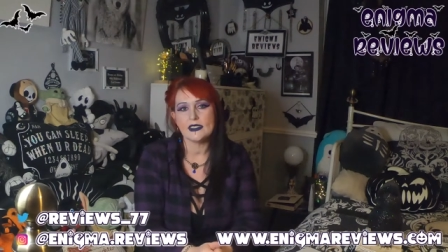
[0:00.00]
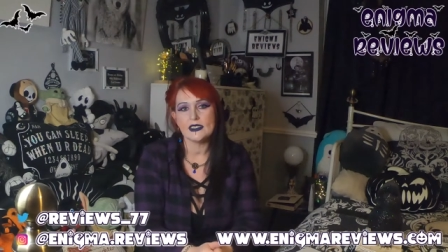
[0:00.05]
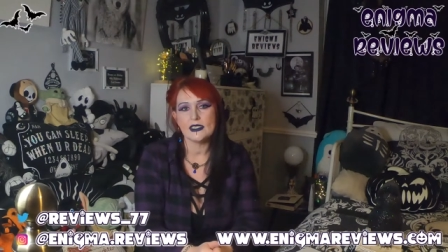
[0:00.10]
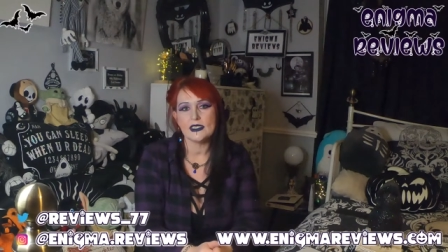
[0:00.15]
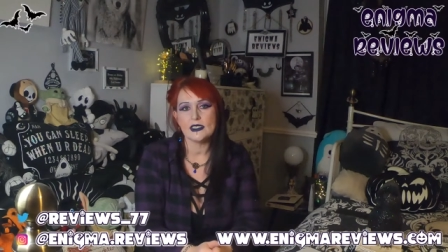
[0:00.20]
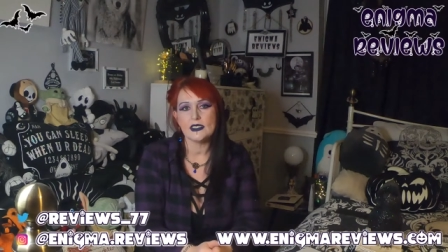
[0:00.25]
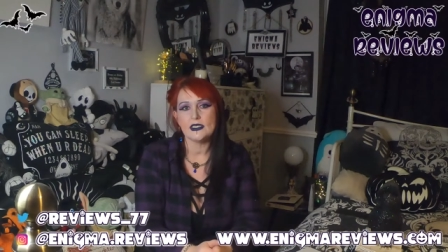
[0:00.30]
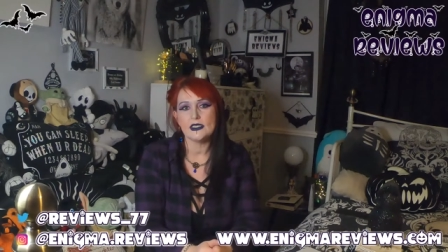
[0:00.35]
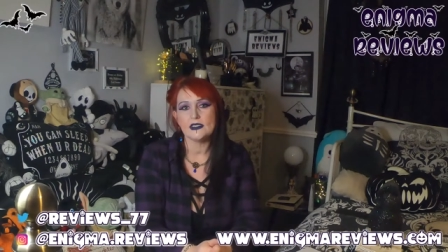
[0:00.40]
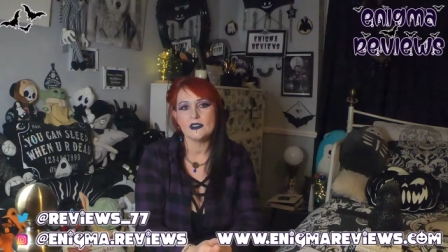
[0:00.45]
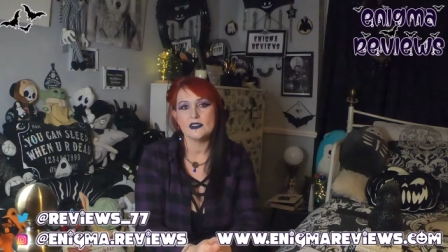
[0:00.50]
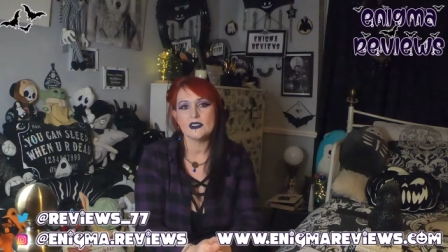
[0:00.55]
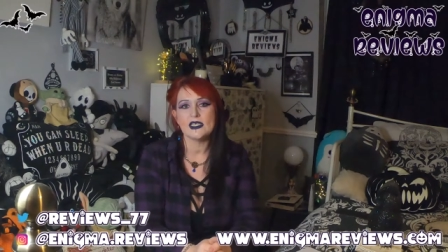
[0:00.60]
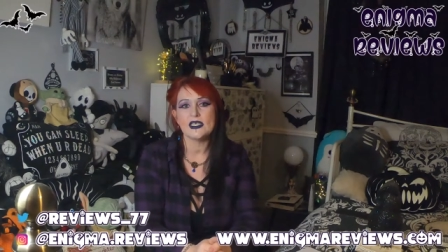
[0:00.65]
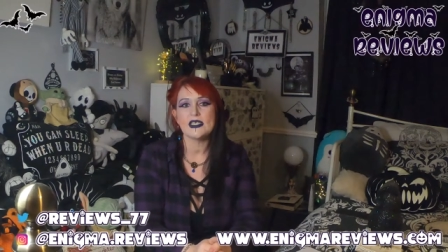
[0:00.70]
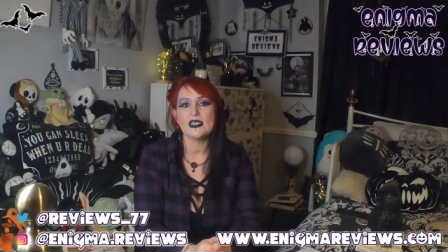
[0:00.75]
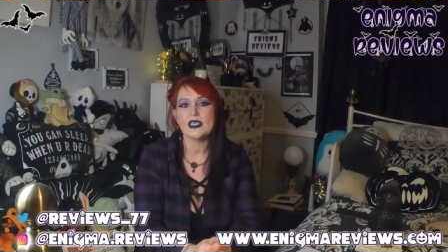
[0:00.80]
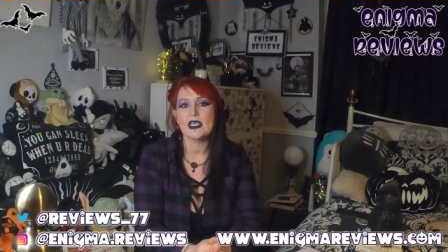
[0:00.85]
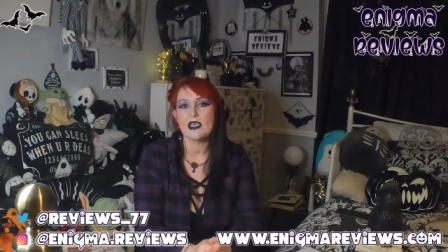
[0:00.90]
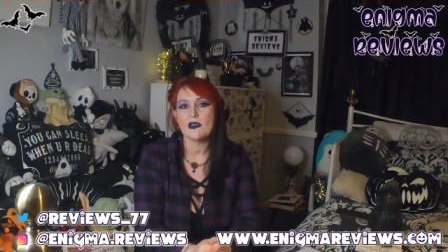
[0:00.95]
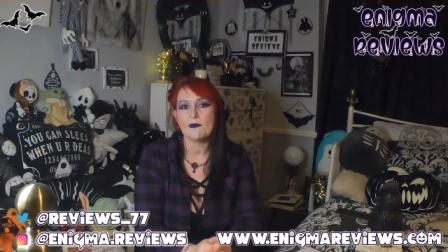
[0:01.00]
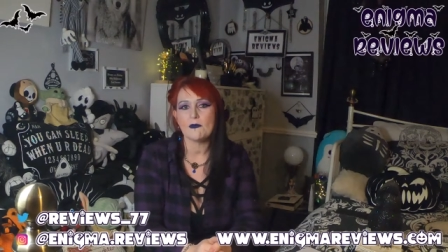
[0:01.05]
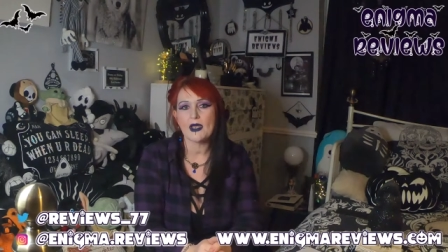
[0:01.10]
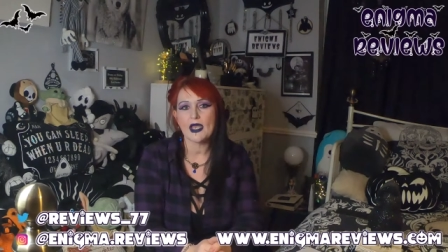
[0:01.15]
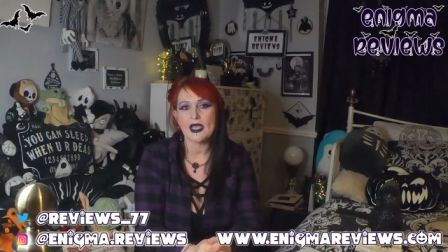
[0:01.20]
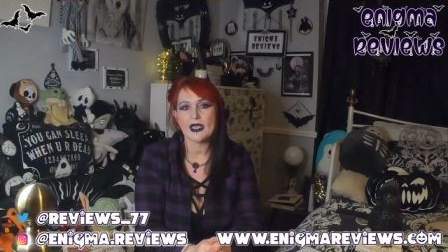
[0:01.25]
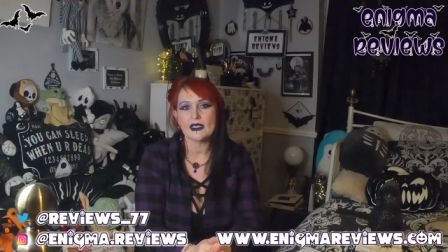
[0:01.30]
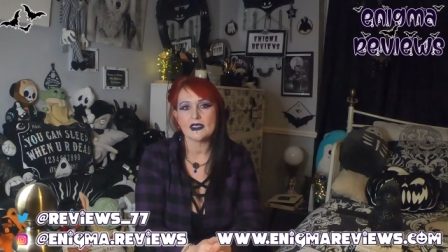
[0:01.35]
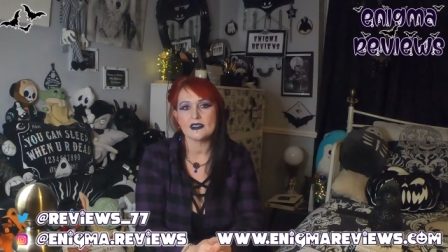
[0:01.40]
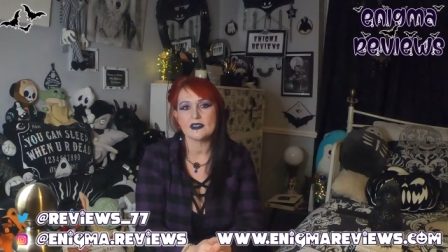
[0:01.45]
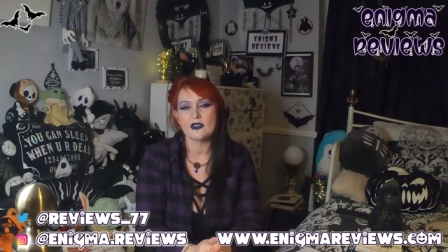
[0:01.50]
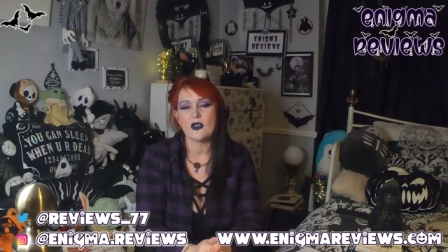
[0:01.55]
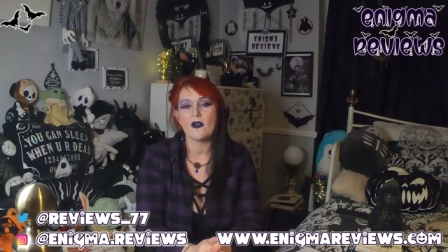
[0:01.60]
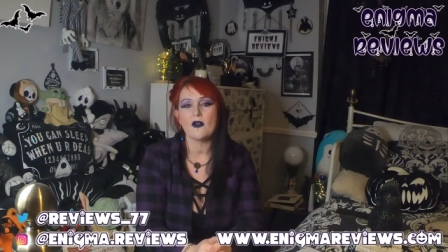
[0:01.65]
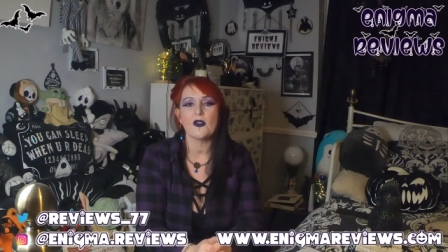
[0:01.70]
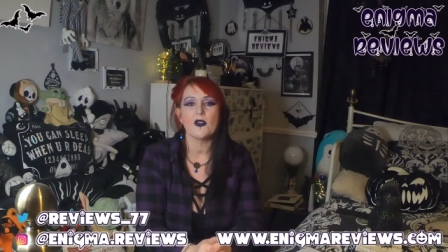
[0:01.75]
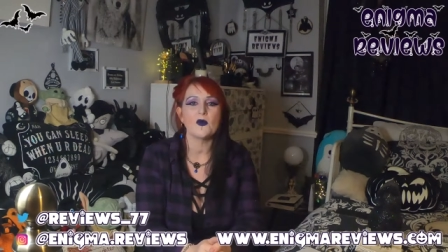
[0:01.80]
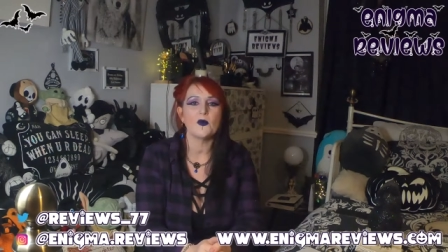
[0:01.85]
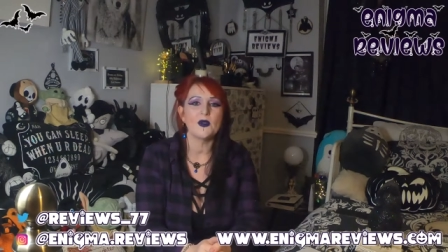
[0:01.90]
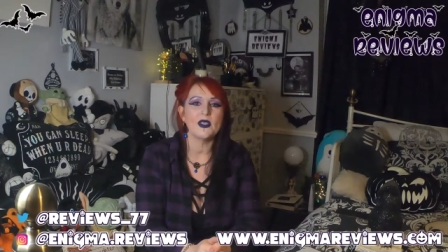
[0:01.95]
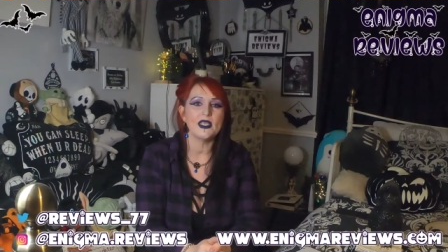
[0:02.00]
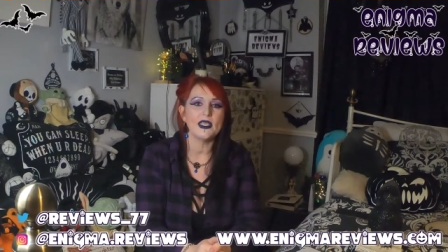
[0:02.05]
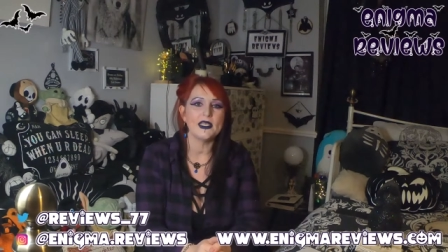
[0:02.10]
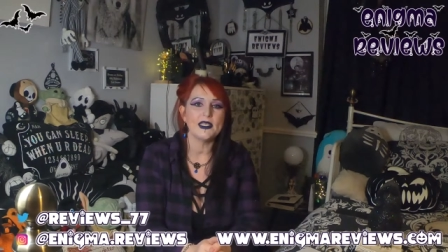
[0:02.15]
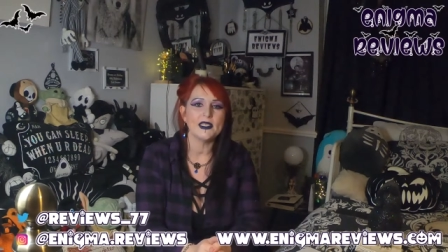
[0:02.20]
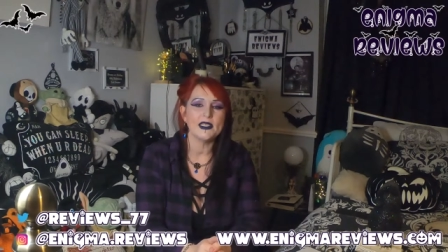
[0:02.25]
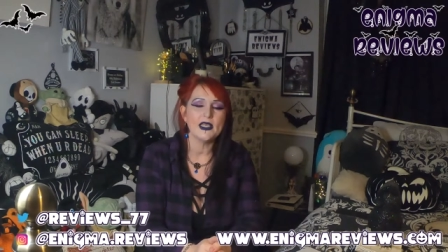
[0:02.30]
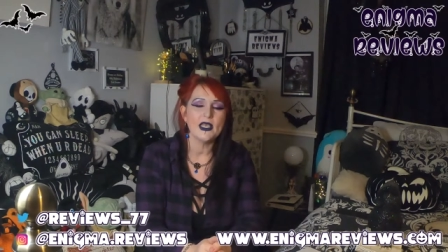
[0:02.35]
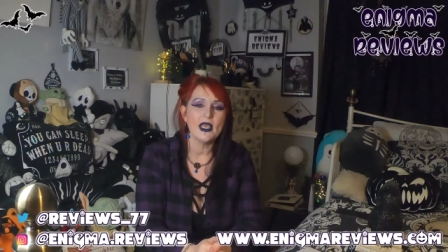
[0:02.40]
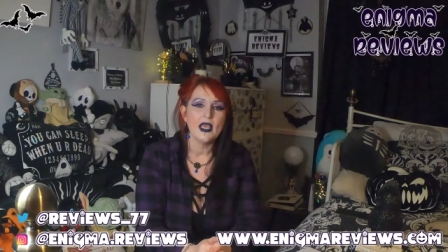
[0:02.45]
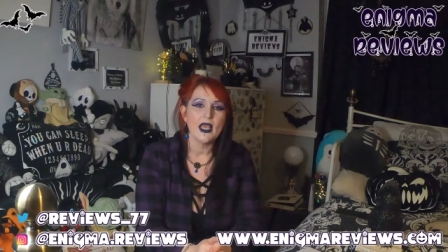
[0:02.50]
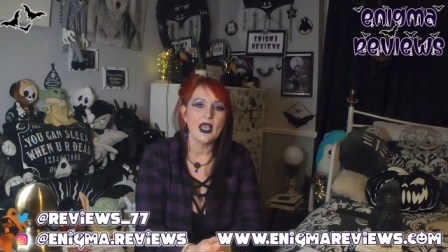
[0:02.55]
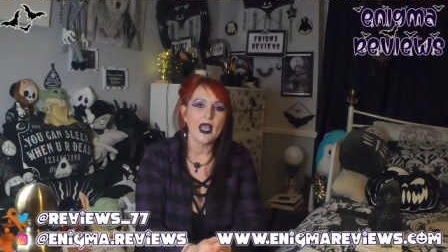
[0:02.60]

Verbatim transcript: the TK Maxx Halloween